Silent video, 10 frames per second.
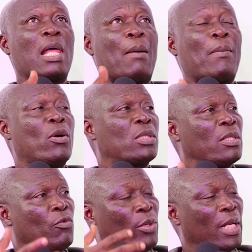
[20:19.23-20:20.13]
amount
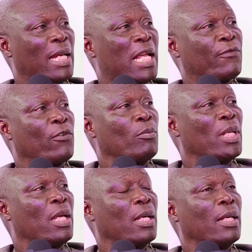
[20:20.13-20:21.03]
realized from
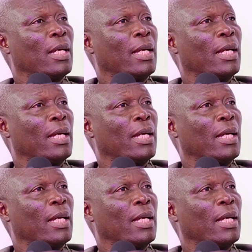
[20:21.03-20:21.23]
the